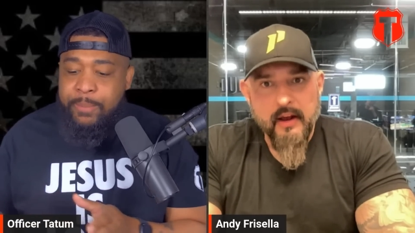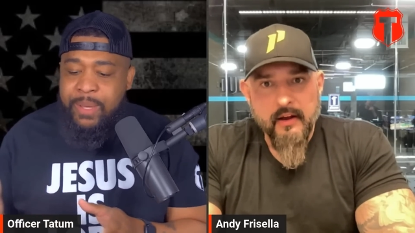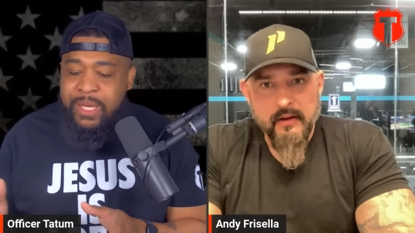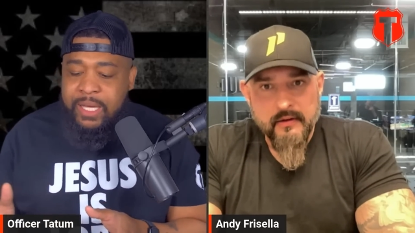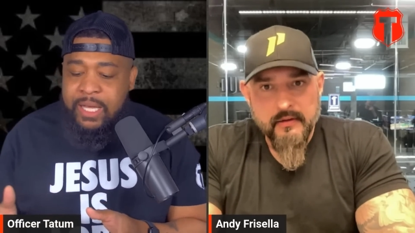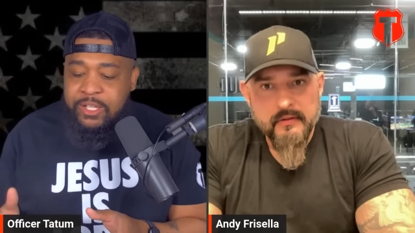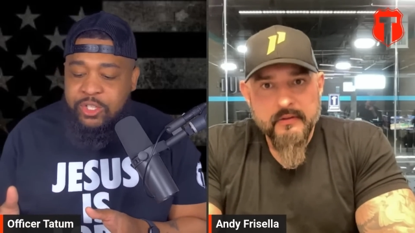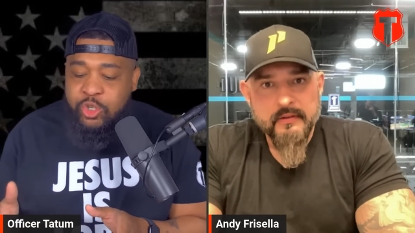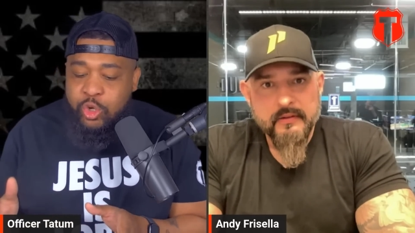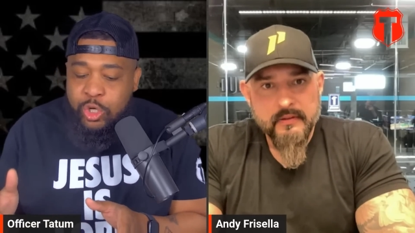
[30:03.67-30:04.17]

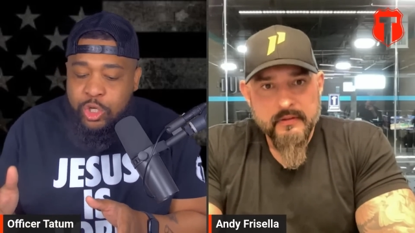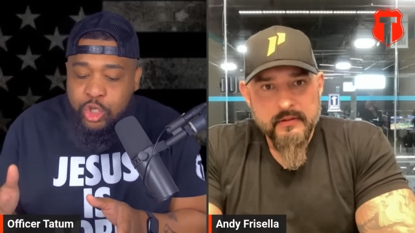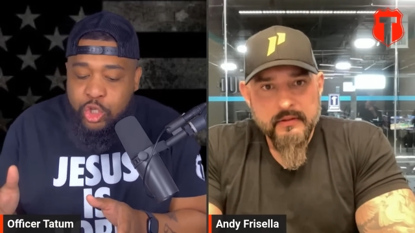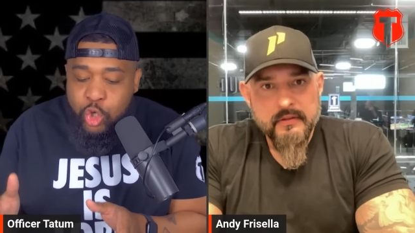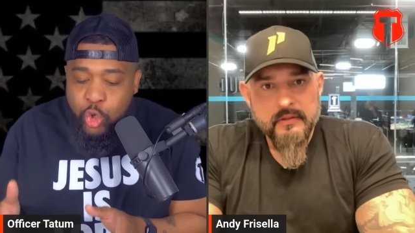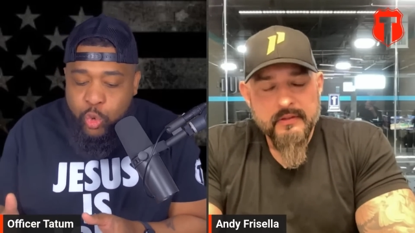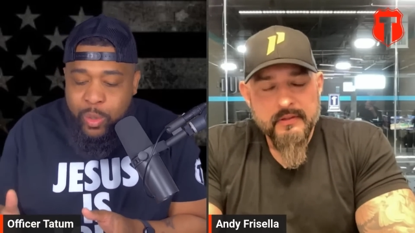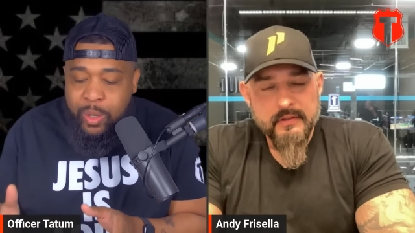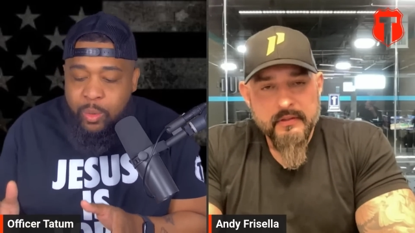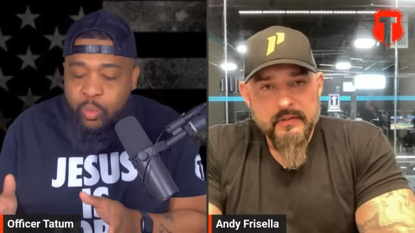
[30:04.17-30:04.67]
Speaker 1: because you're
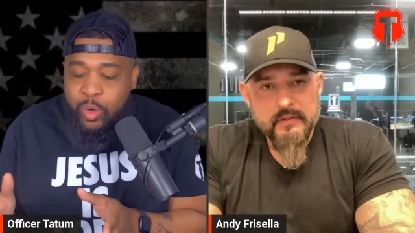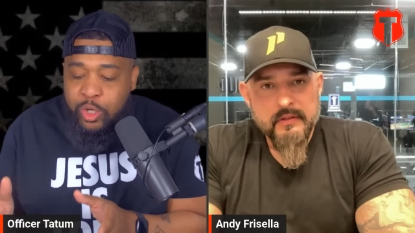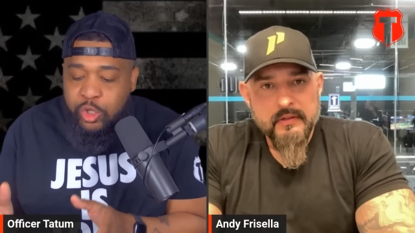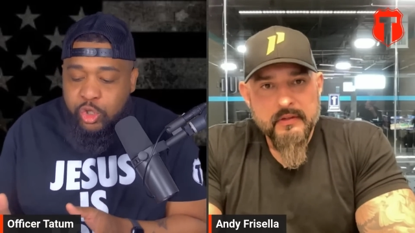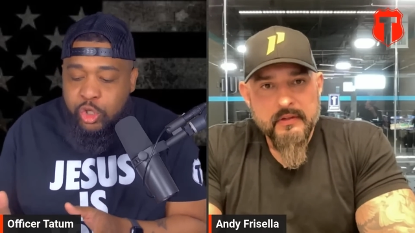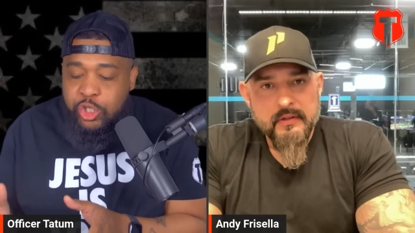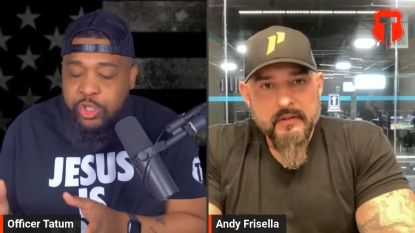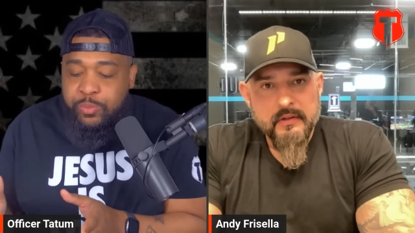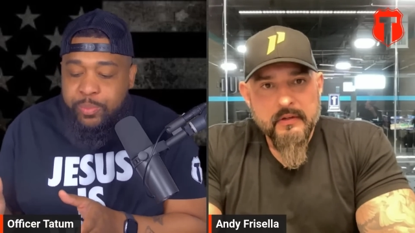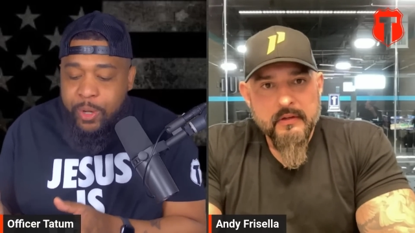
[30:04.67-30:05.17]
doing what
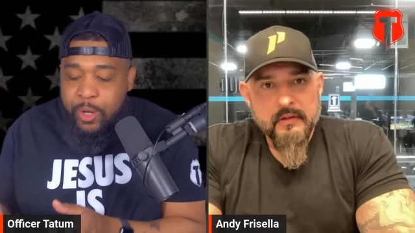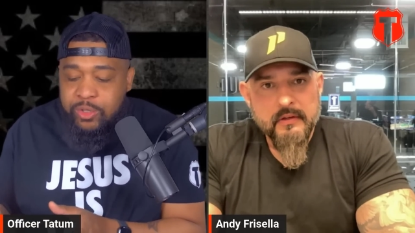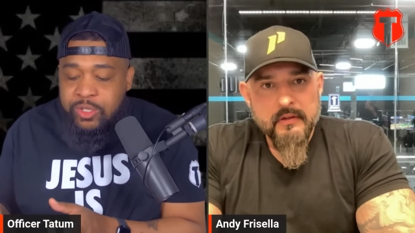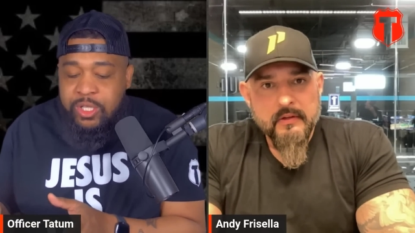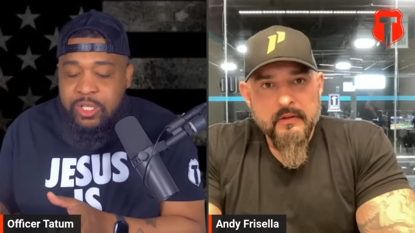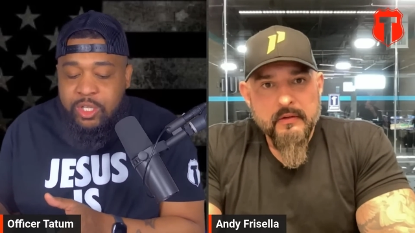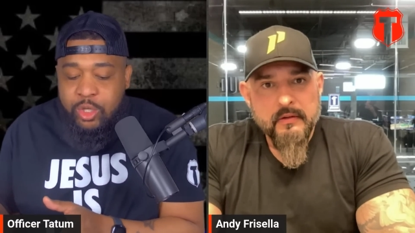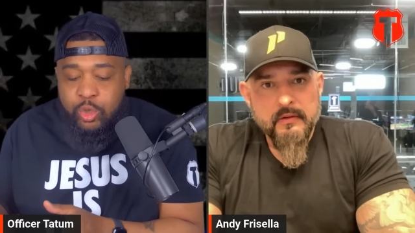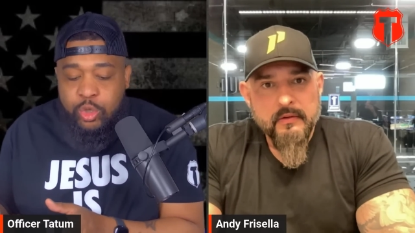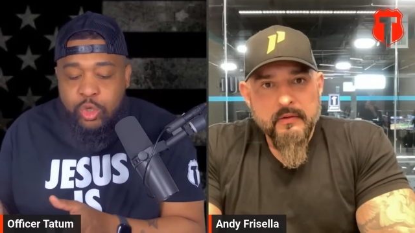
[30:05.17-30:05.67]
you're supposed to
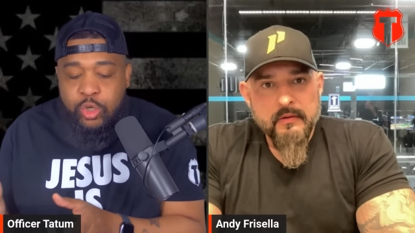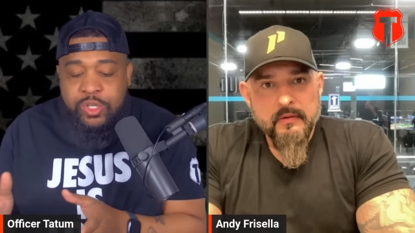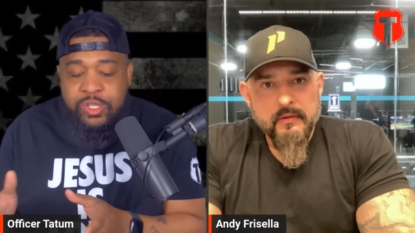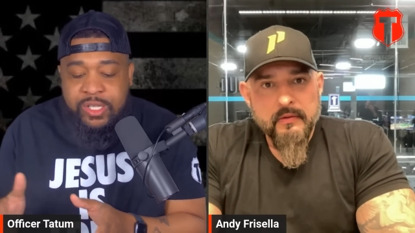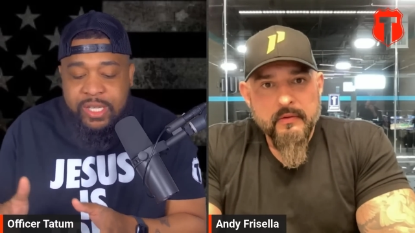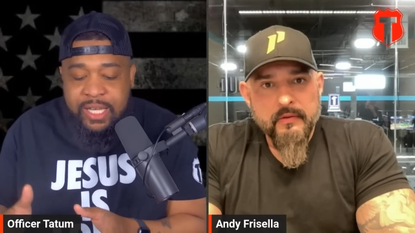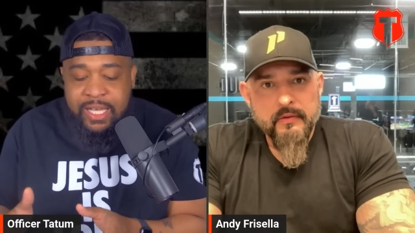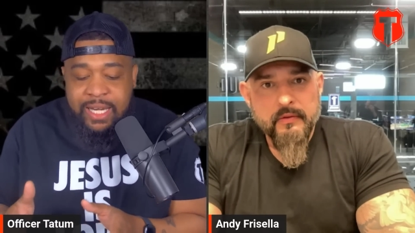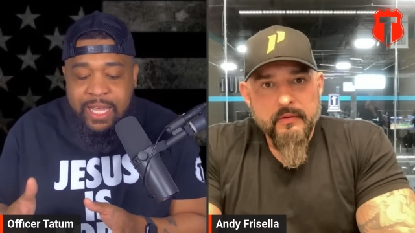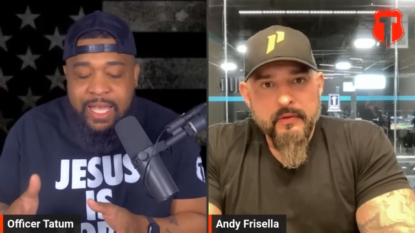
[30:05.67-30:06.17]
do you're
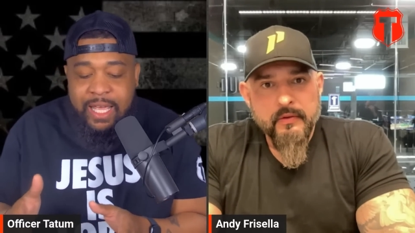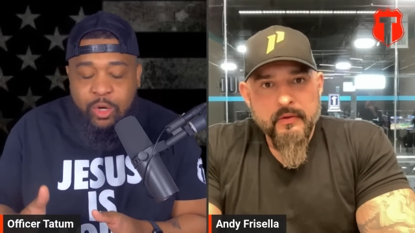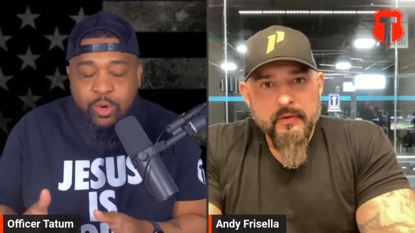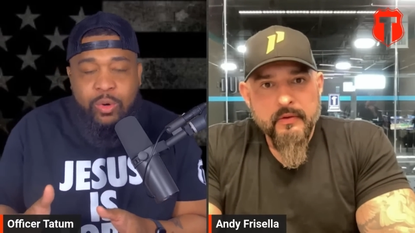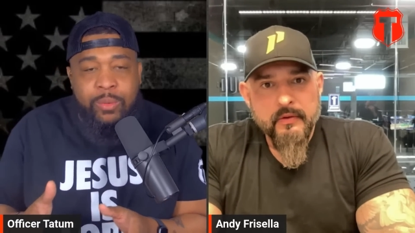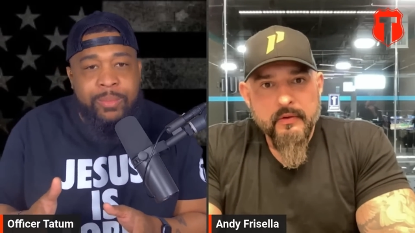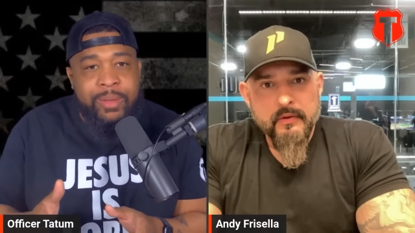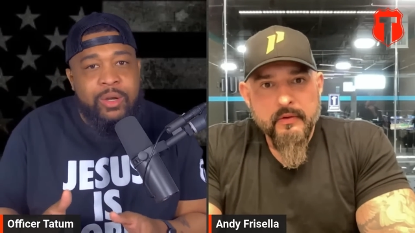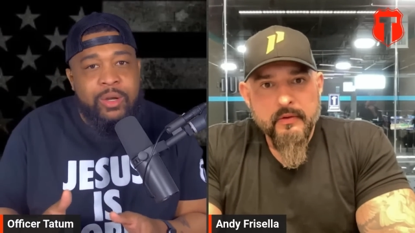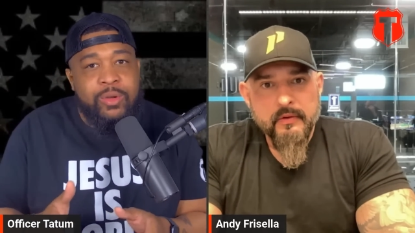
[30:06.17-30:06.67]
seeing
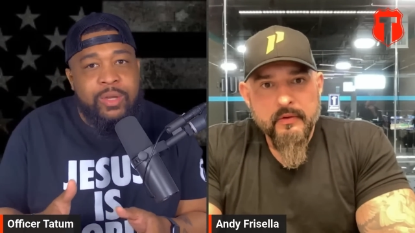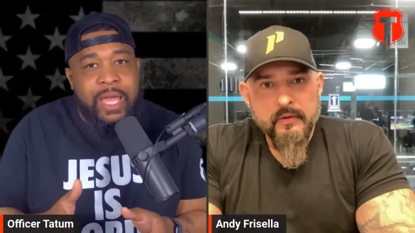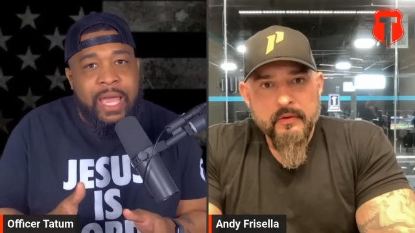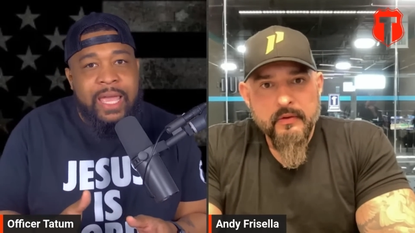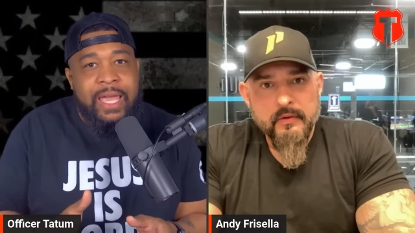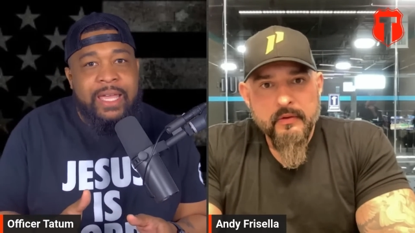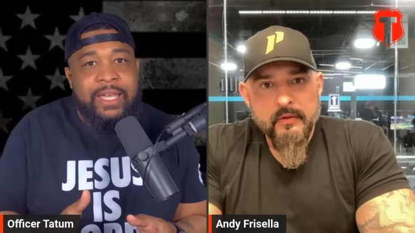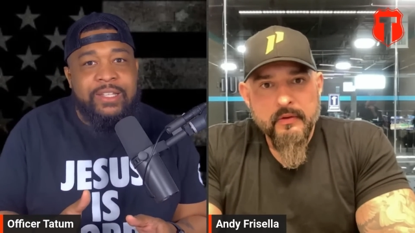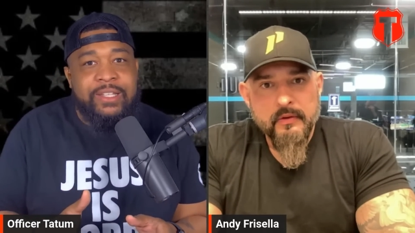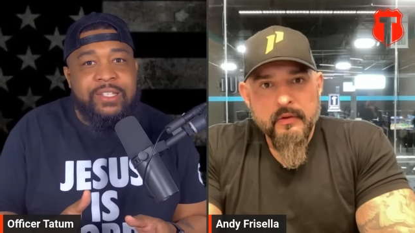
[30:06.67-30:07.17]
incremental
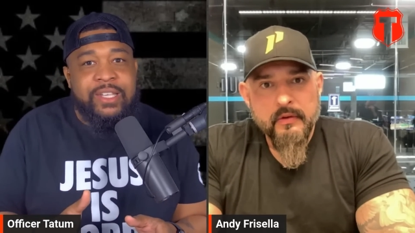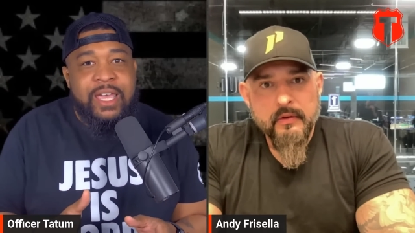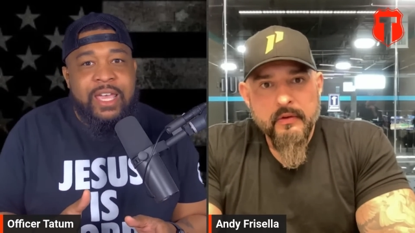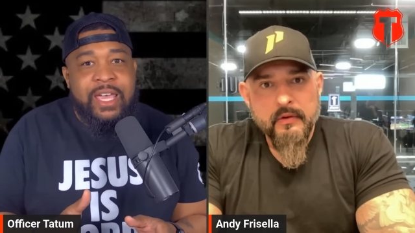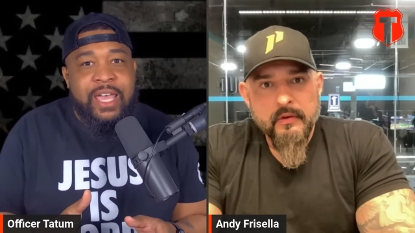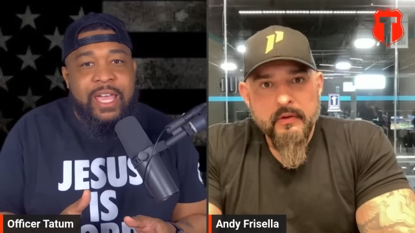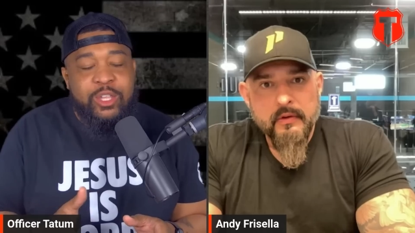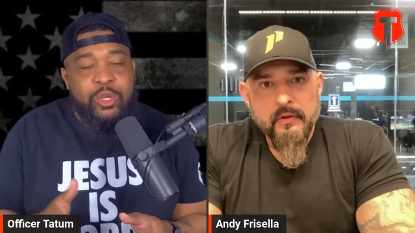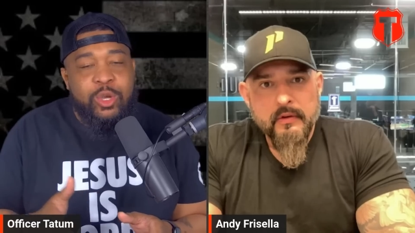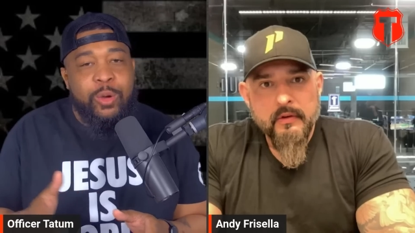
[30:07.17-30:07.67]
gains
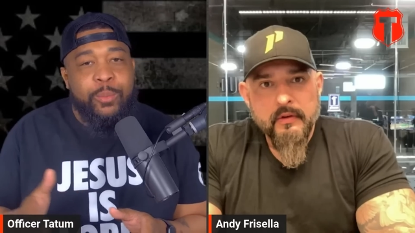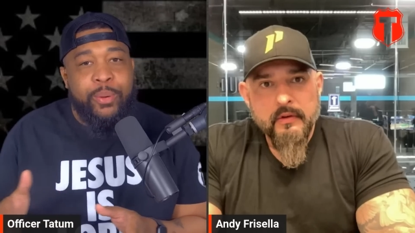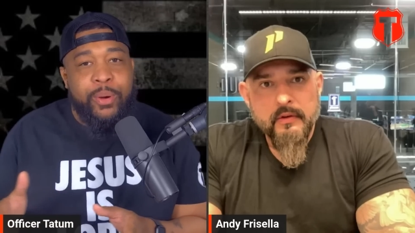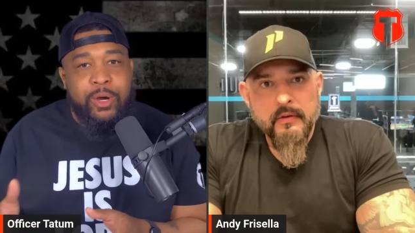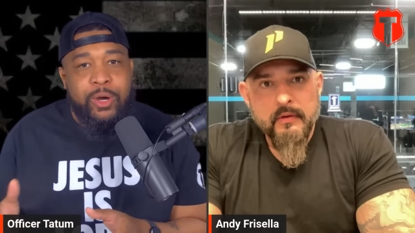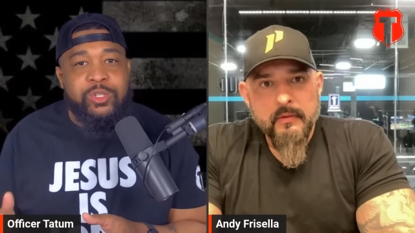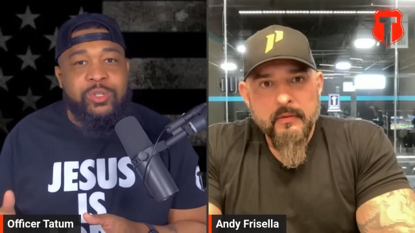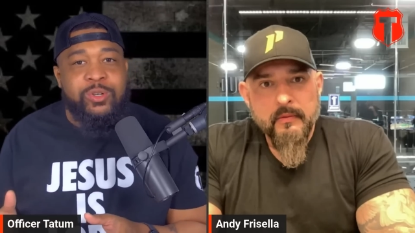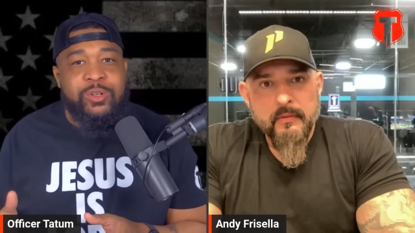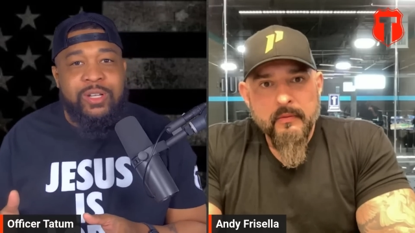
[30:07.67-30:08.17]
in your
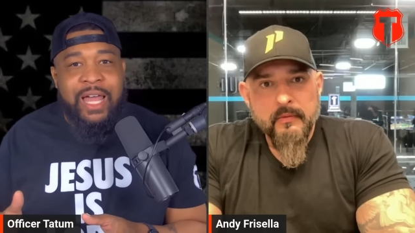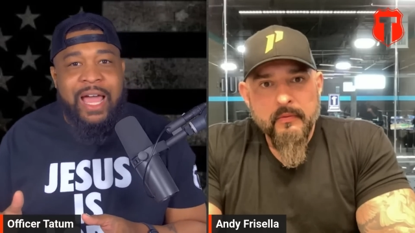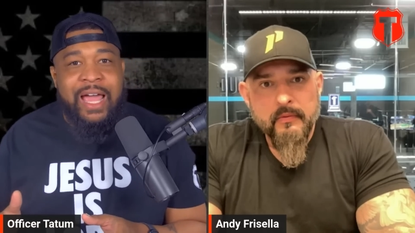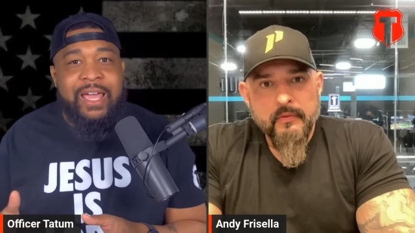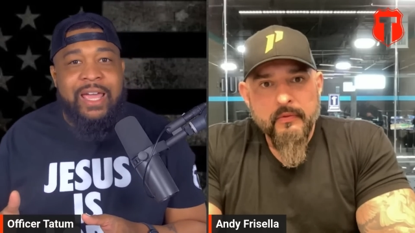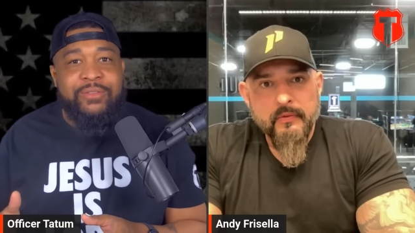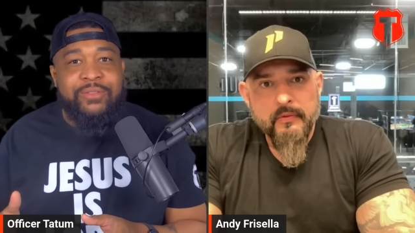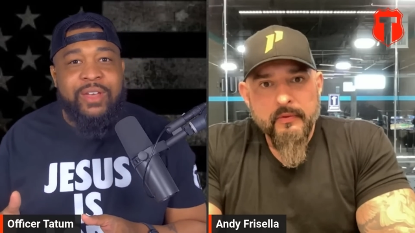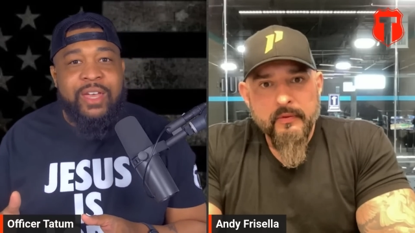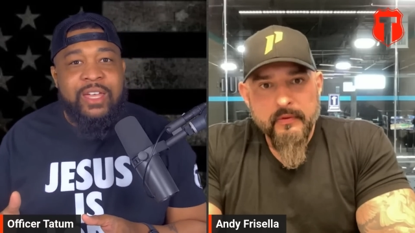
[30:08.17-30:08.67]
personal
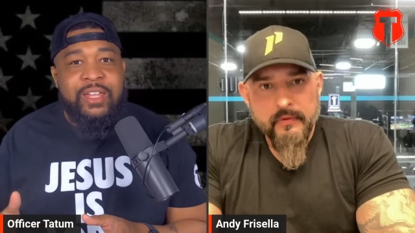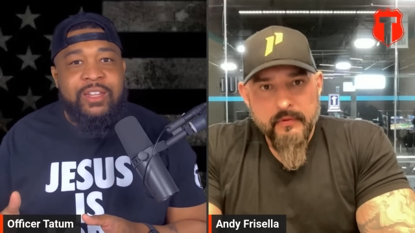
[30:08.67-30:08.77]
life